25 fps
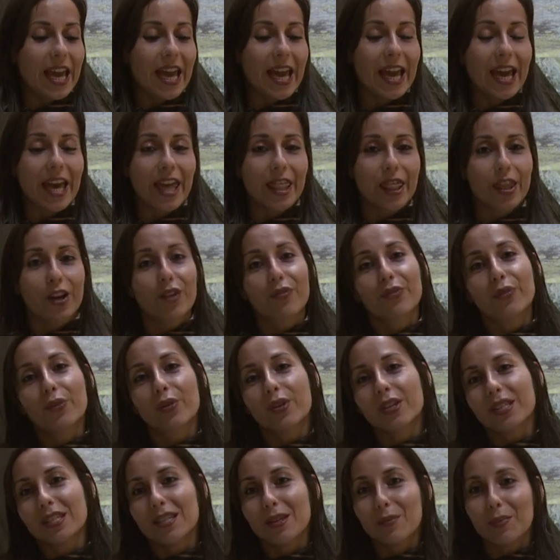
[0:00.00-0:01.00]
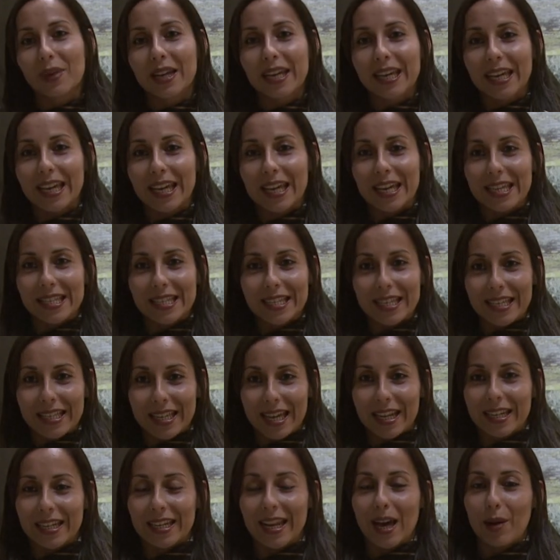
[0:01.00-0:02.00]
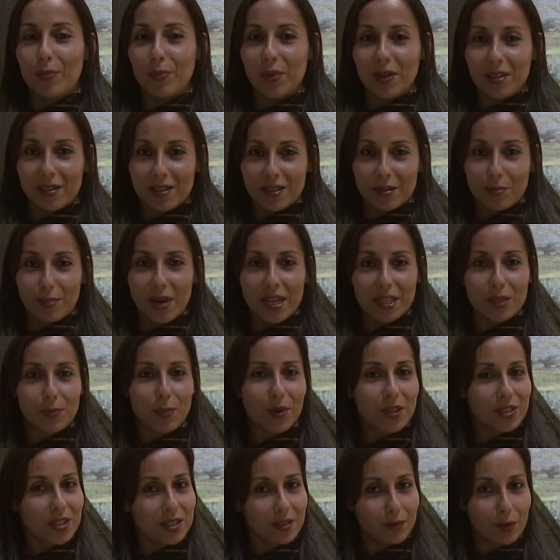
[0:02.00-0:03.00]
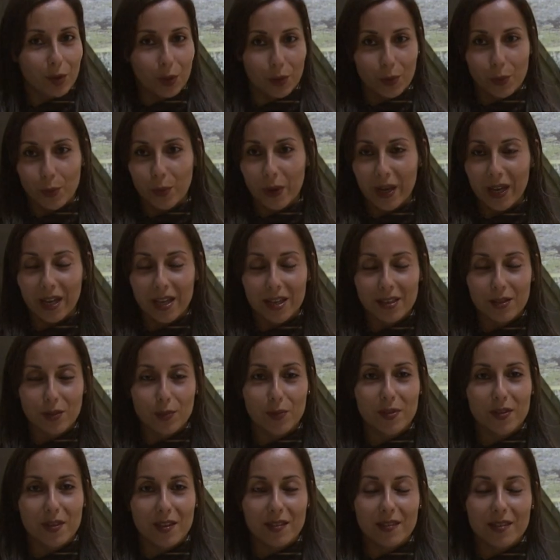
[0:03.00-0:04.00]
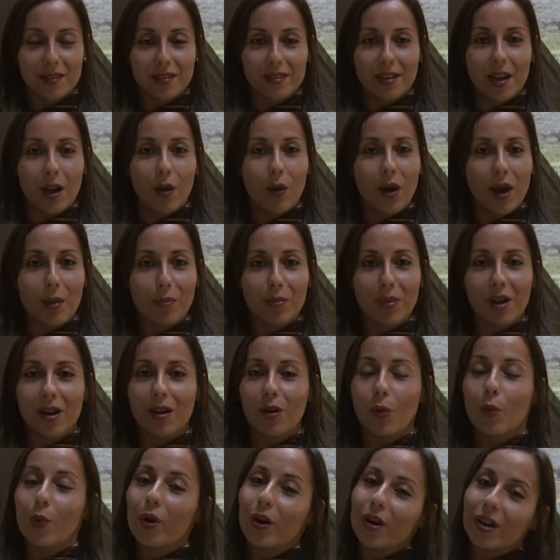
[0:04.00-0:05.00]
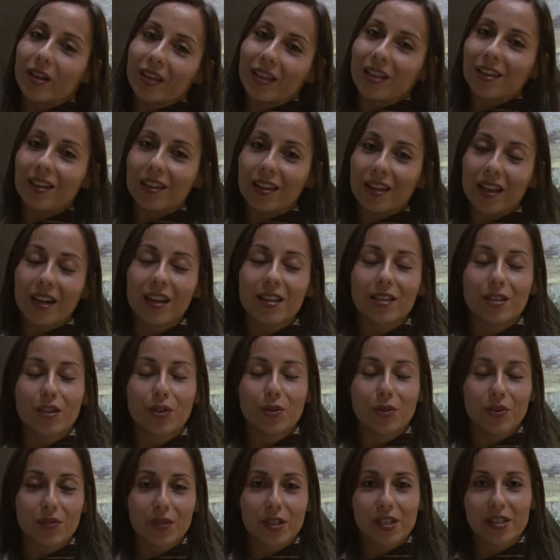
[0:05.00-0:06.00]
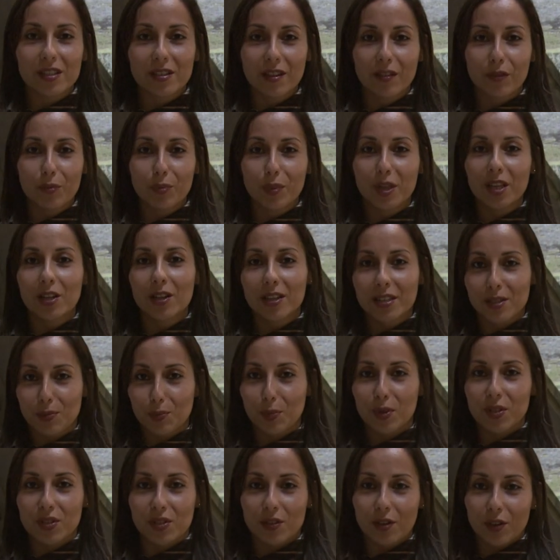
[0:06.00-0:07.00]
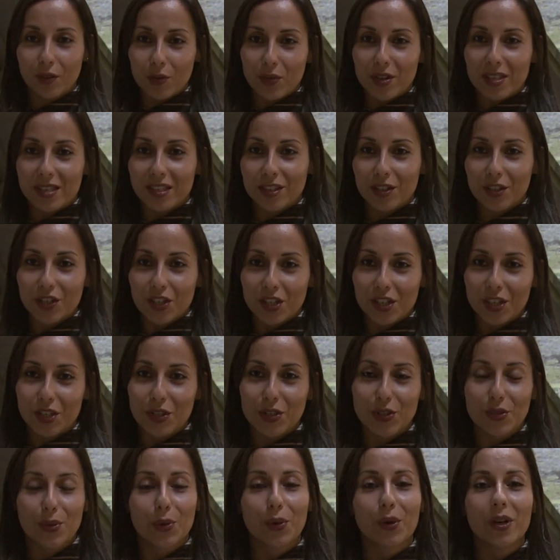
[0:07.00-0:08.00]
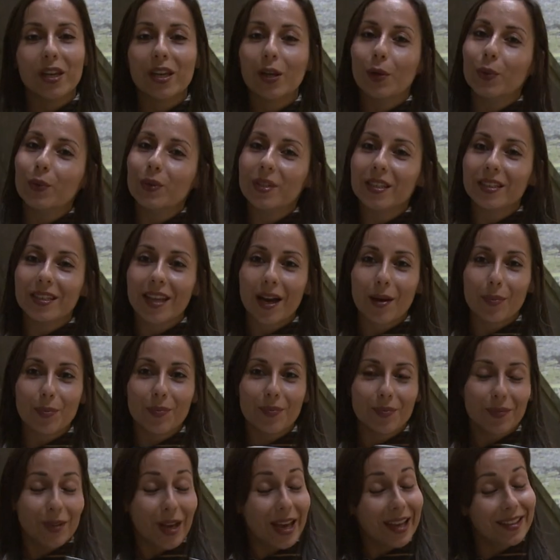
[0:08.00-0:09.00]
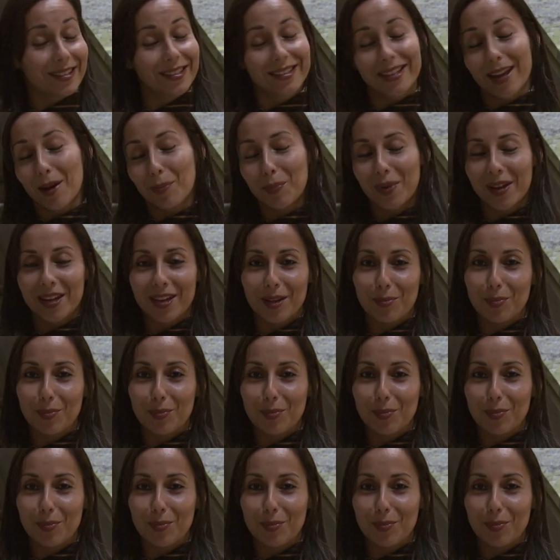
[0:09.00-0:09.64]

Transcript: And of course, in my case, it ended up in the best possible way since now I'm uh, working at the University of Minho, postdoc researcher, so it couldn't have ended up any